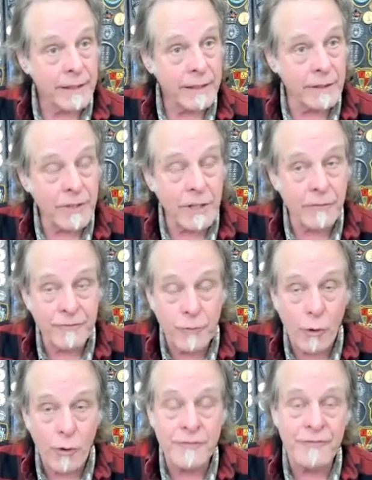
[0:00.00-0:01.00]
it
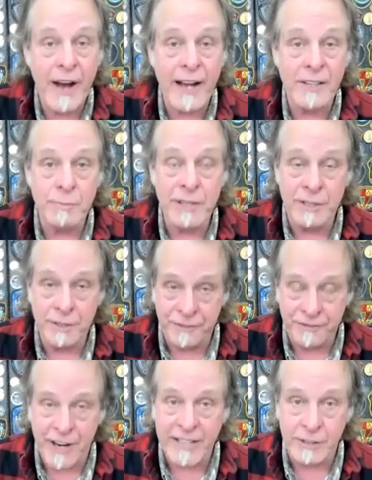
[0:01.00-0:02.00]
fortifies me to
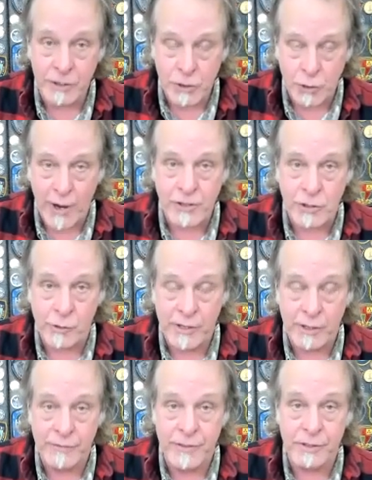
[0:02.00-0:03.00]
fight the
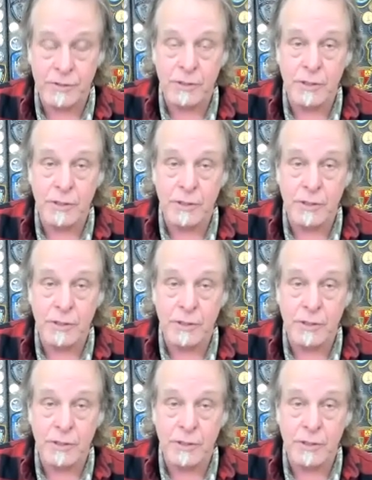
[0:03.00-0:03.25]
treachery of this